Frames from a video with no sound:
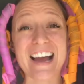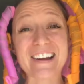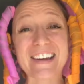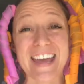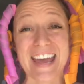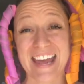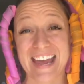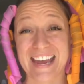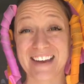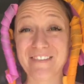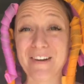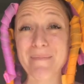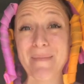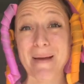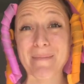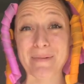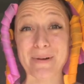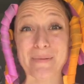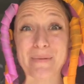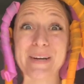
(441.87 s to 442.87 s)
Okay,
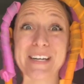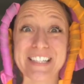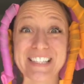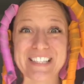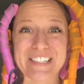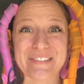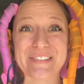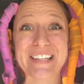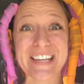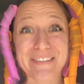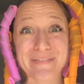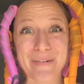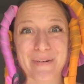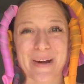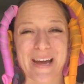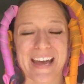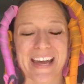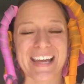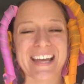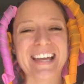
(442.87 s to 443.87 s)
remember, we're gonna do a
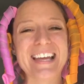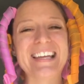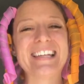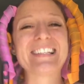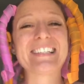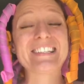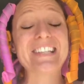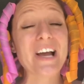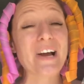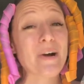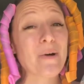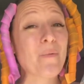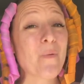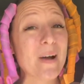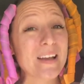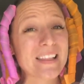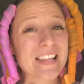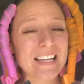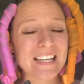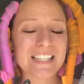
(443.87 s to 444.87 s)
giveaway. So
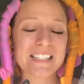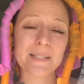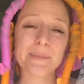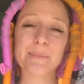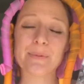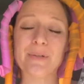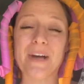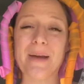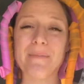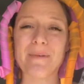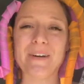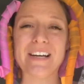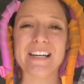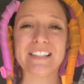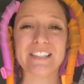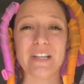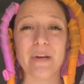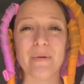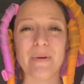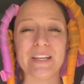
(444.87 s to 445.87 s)
one lucky subscriber
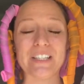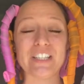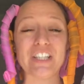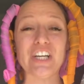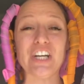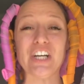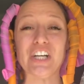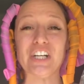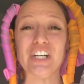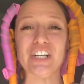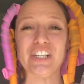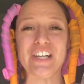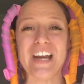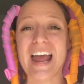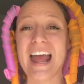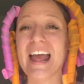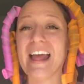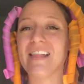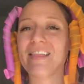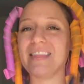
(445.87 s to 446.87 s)
is going to earn
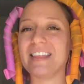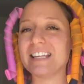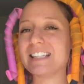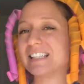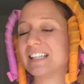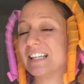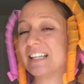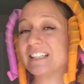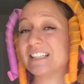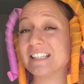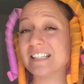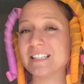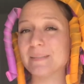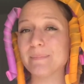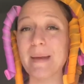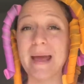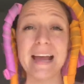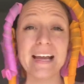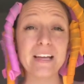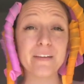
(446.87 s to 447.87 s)
this little six
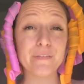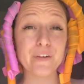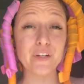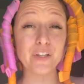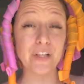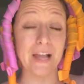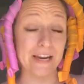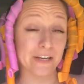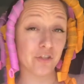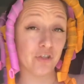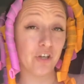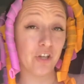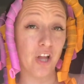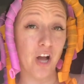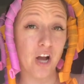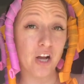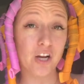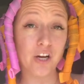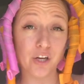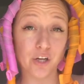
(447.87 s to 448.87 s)
pack of extra
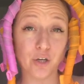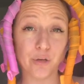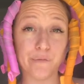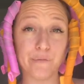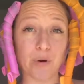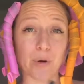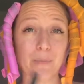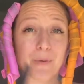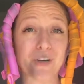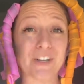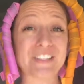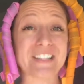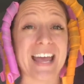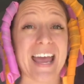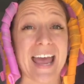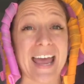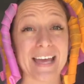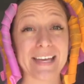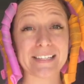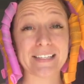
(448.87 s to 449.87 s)
long curl formers
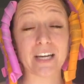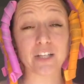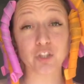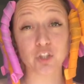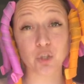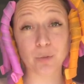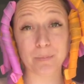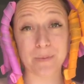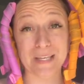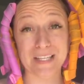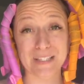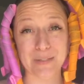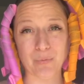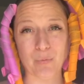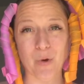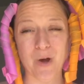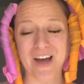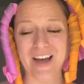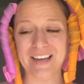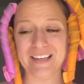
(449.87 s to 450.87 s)
and a two piece
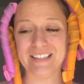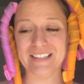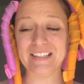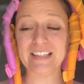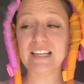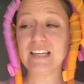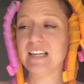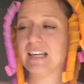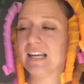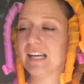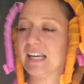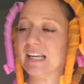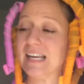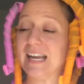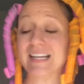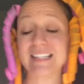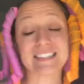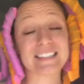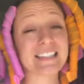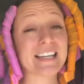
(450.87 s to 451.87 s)
wand. It
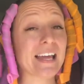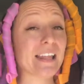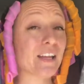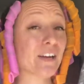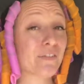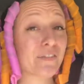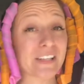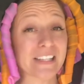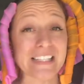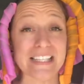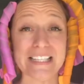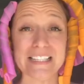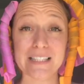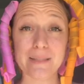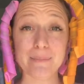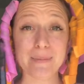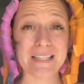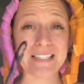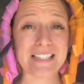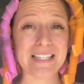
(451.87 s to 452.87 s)
connects together real easy
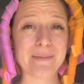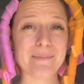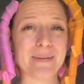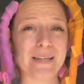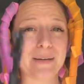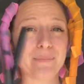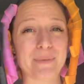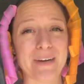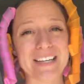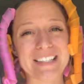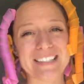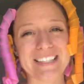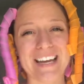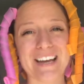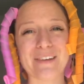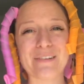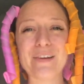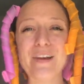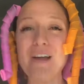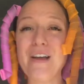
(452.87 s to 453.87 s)
peasy, but it breaks
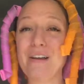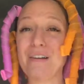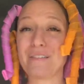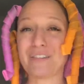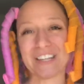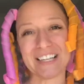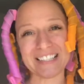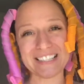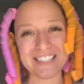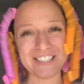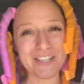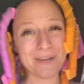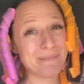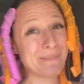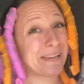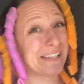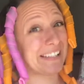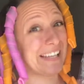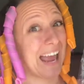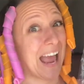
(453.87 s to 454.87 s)
down for easy
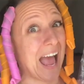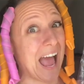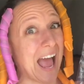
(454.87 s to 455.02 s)
shipment.